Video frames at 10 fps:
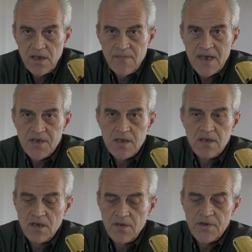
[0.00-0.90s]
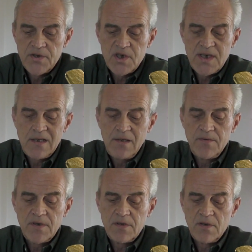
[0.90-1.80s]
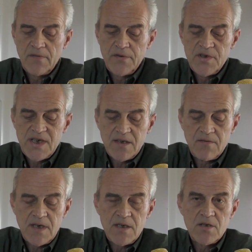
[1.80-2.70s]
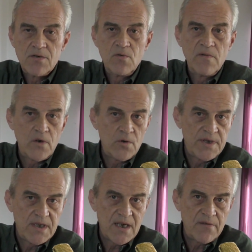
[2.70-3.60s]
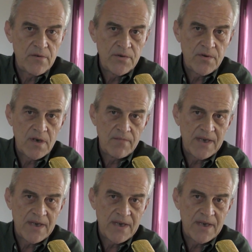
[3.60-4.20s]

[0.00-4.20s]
Imagine the children of the generation who voted now for Trump.